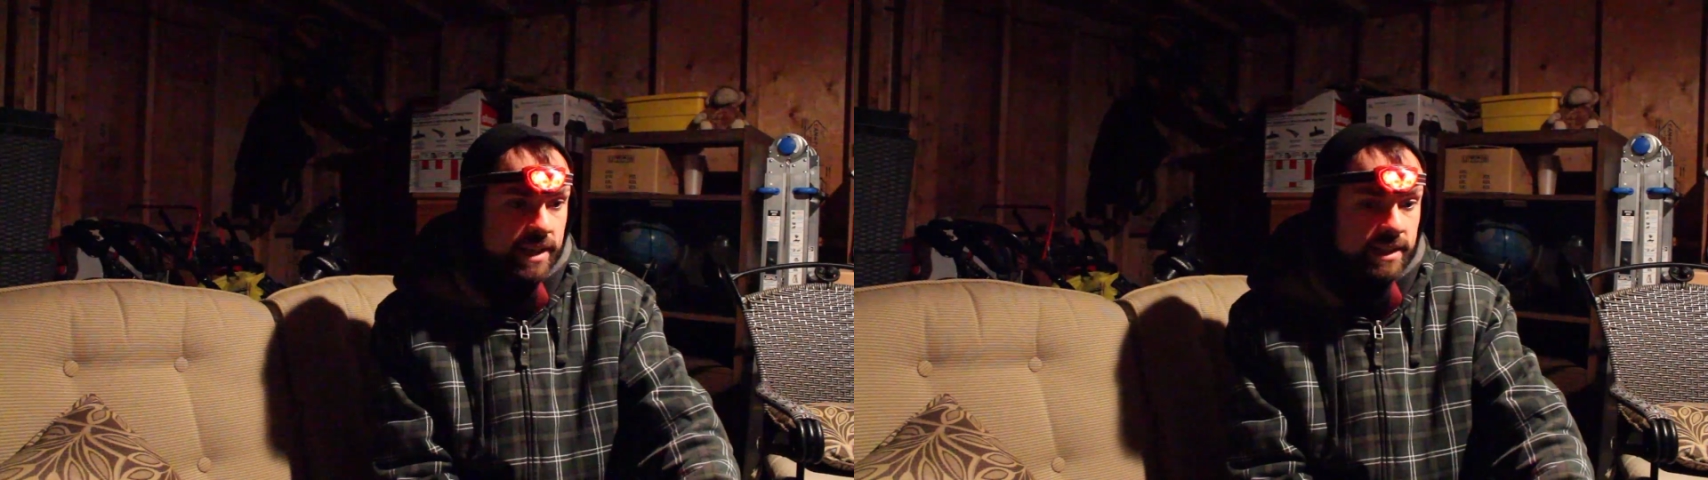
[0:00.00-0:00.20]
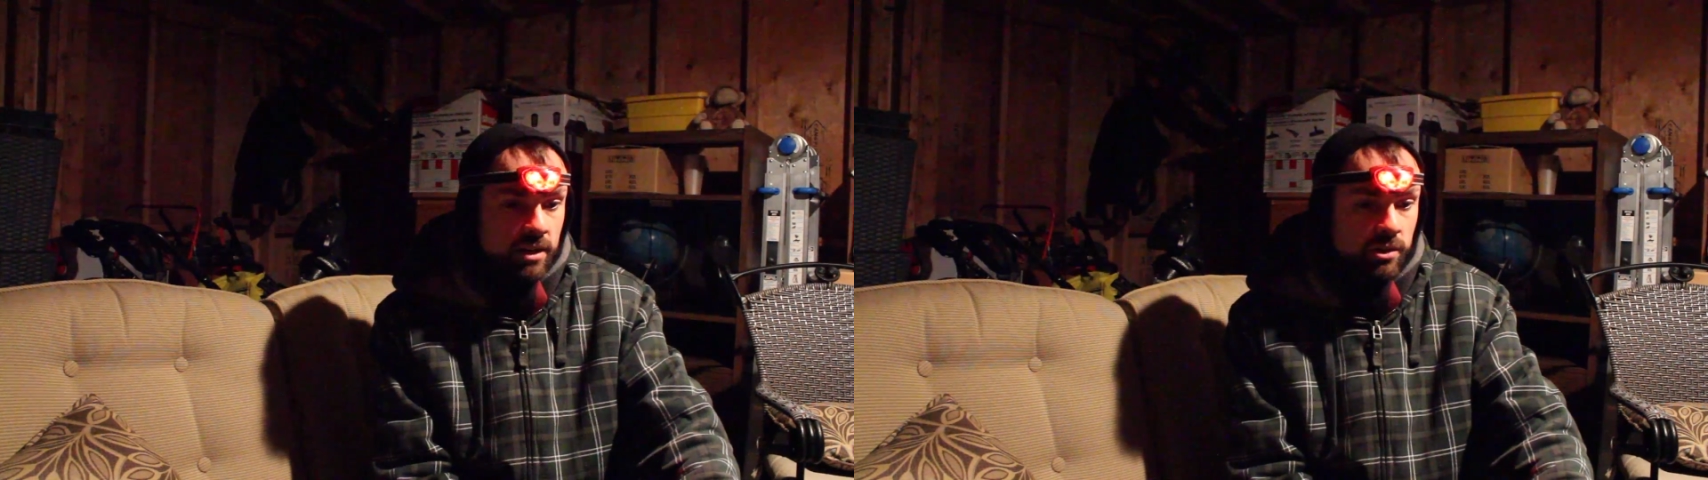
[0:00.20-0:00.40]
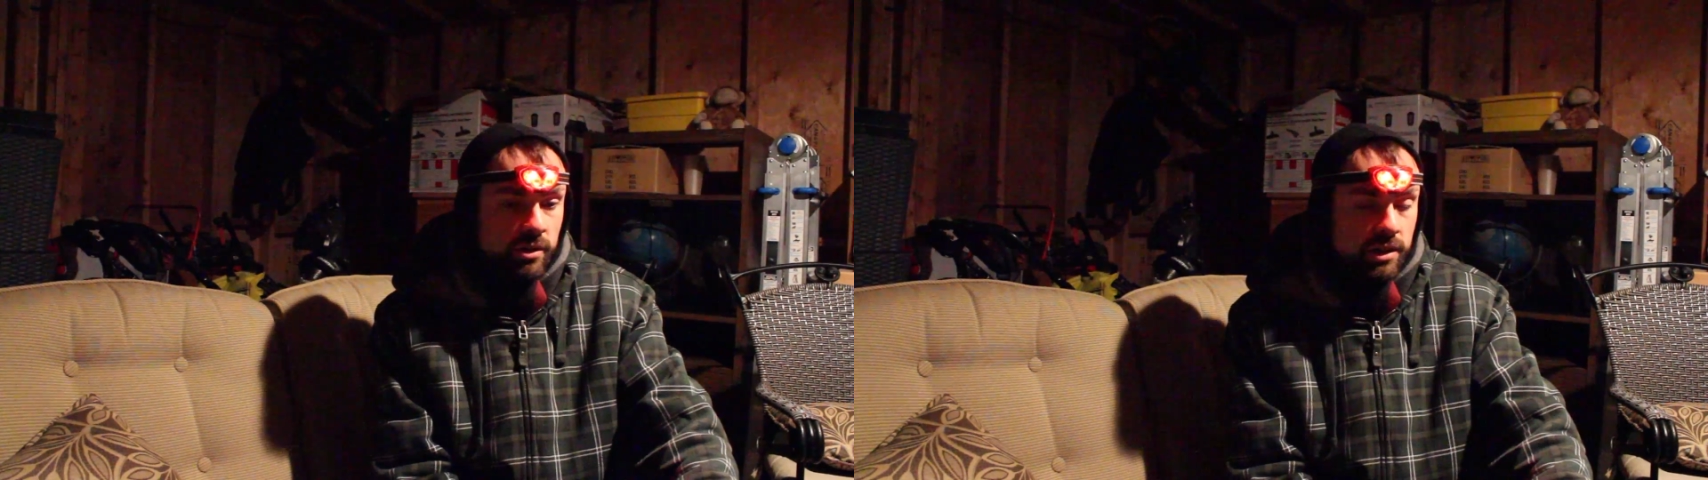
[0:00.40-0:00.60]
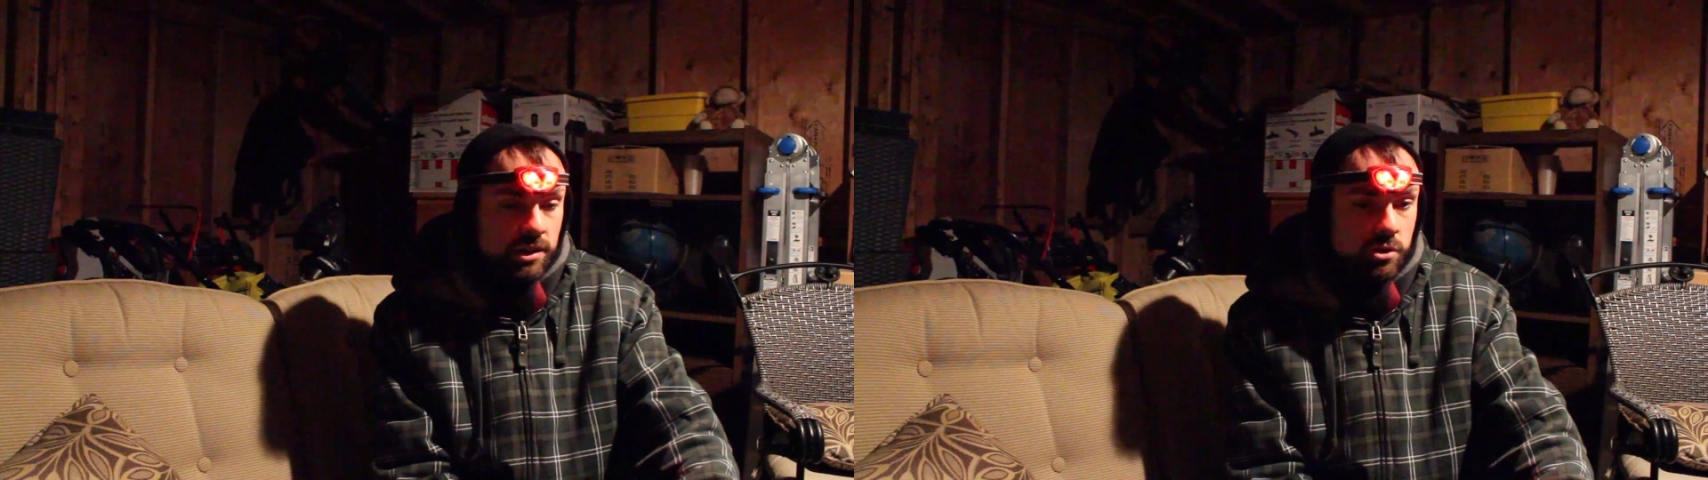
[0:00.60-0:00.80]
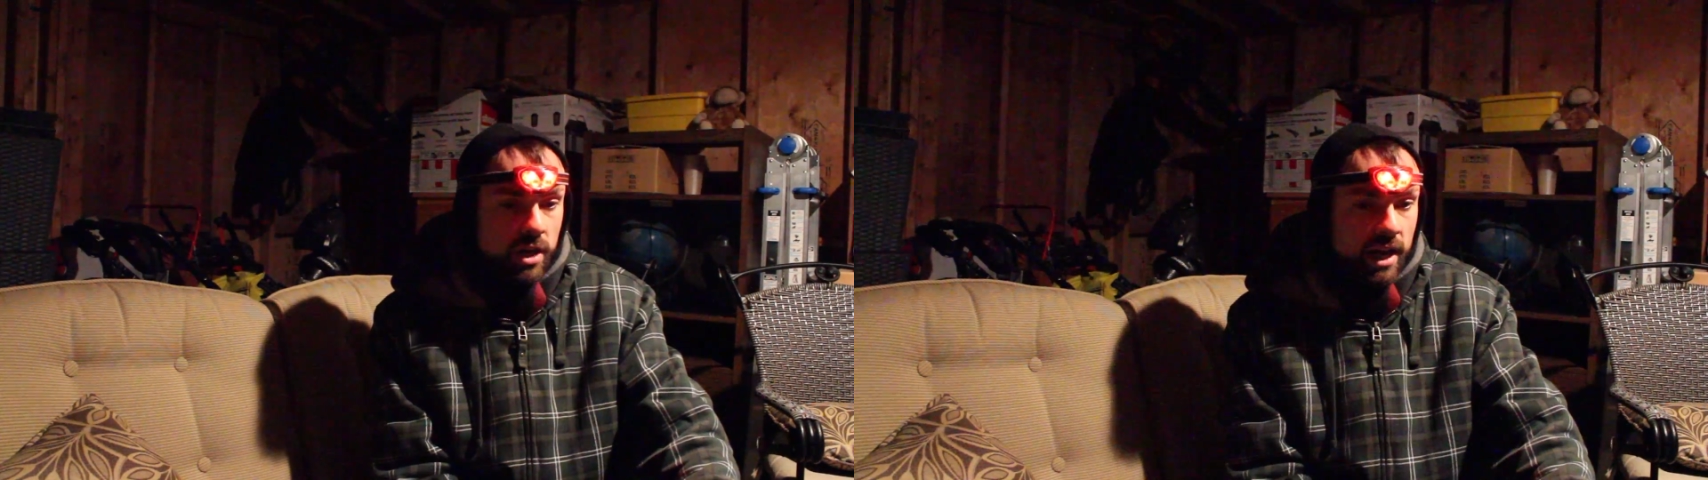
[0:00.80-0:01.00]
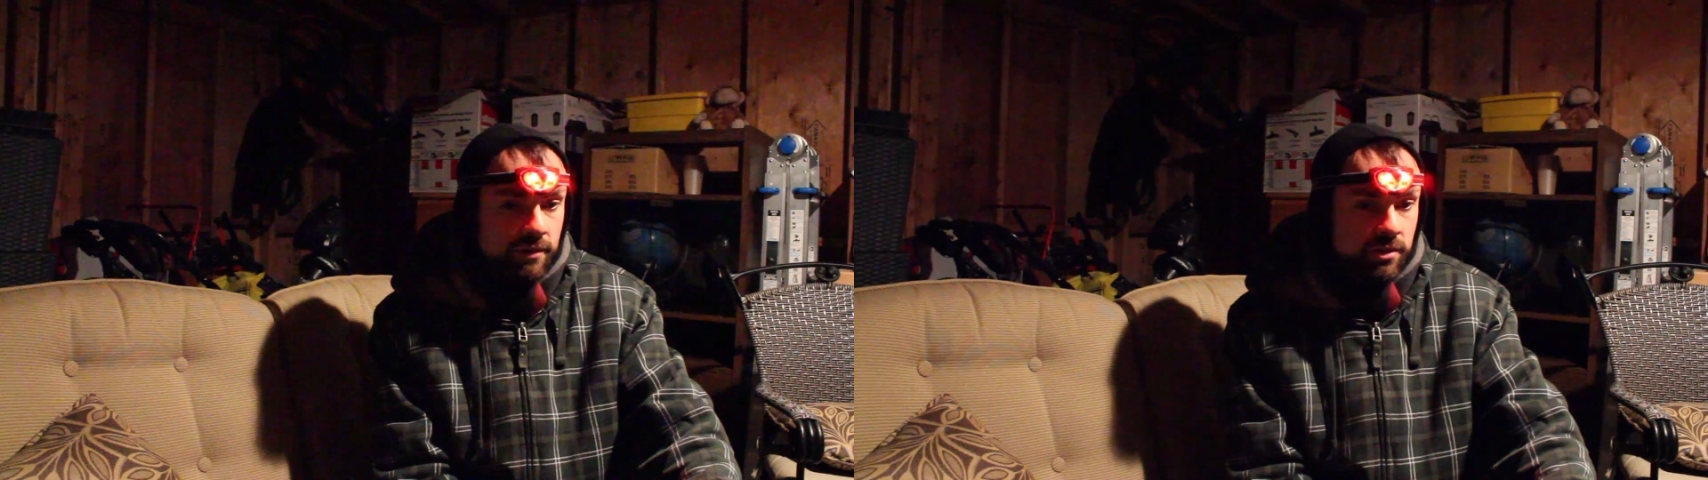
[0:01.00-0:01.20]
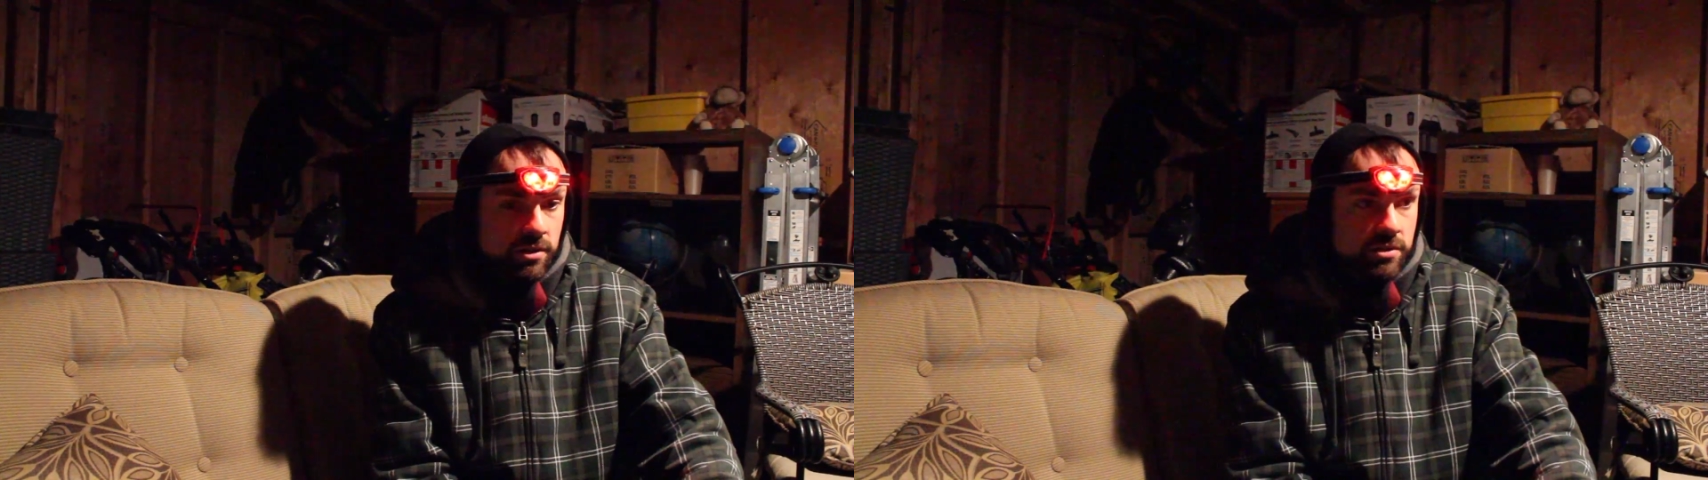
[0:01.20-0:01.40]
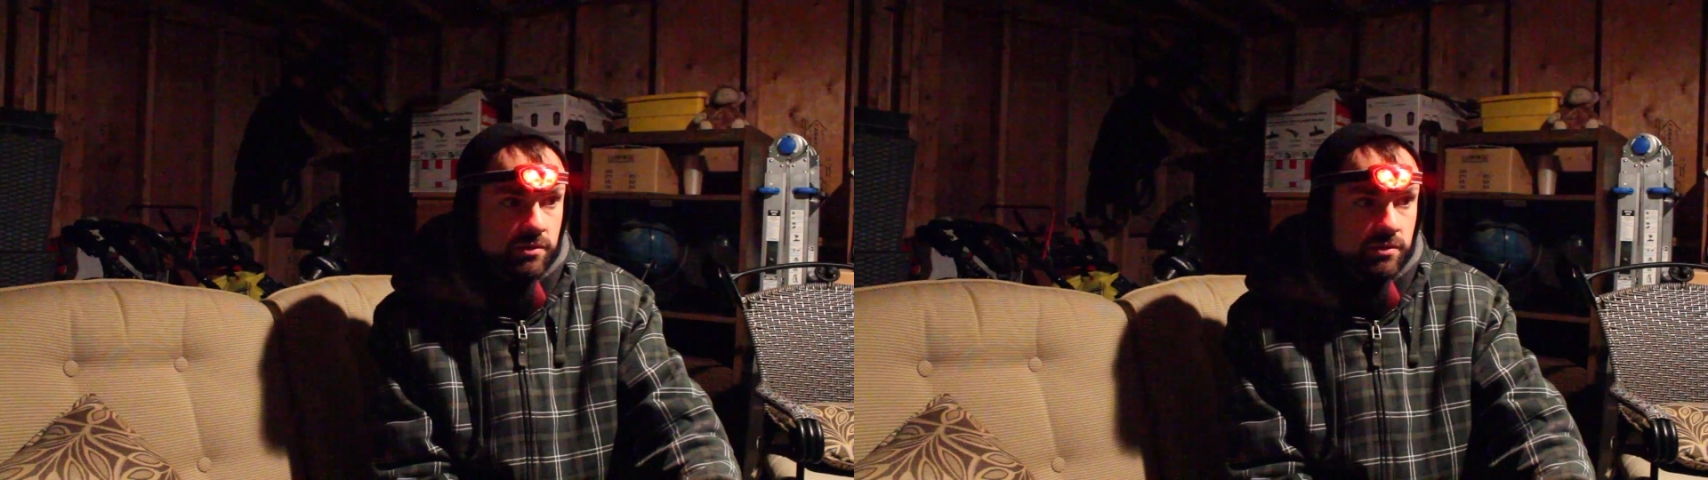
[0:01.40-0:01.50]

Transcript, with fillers: downloaded the drivers